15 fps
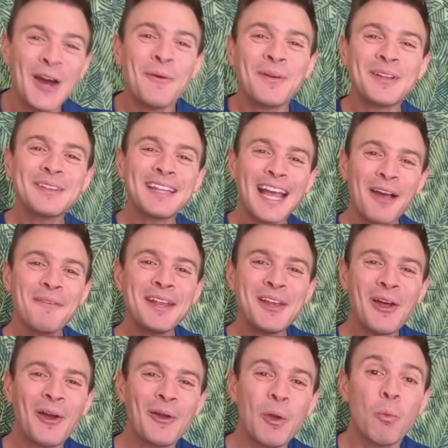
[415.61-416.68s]
Well, now we
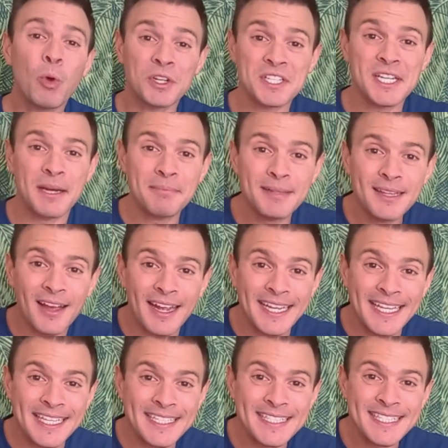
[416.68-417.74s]
know what a number line
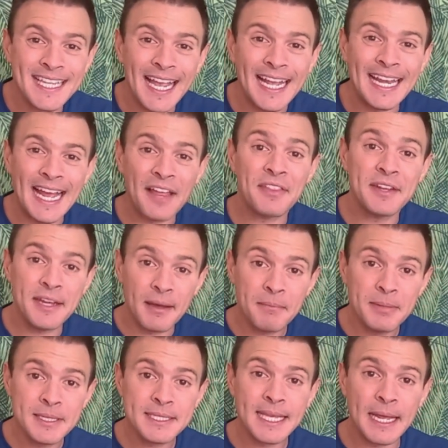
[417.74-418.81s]
is and how the
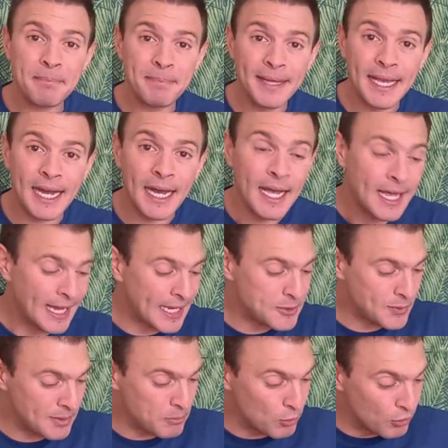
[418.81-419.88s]
numbers get bigger as
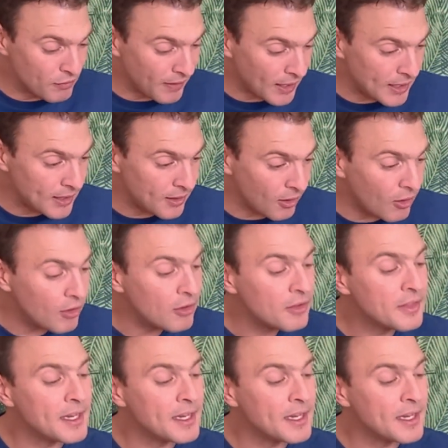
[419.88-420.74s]
we move along the